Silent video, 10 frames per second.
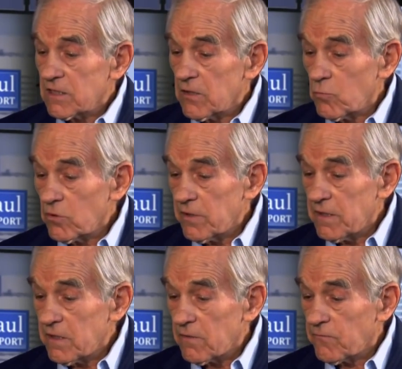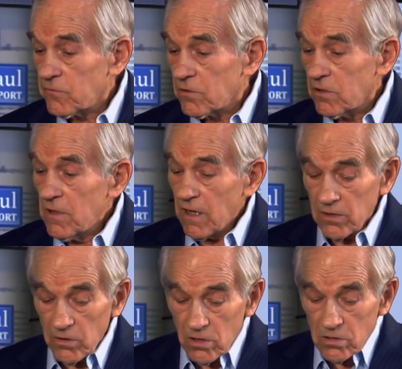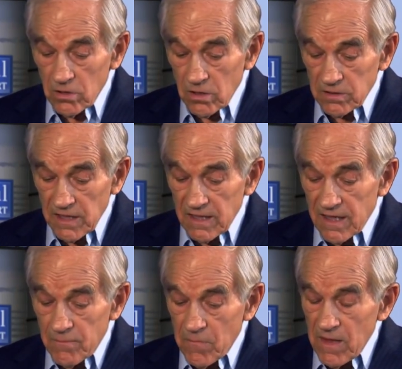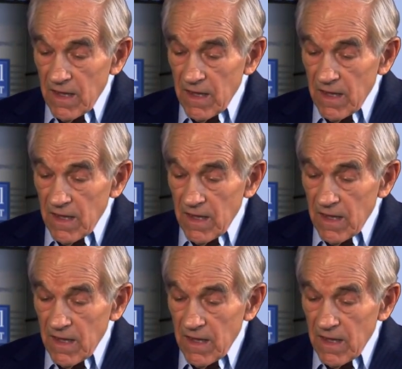and we're in there for a long, long time.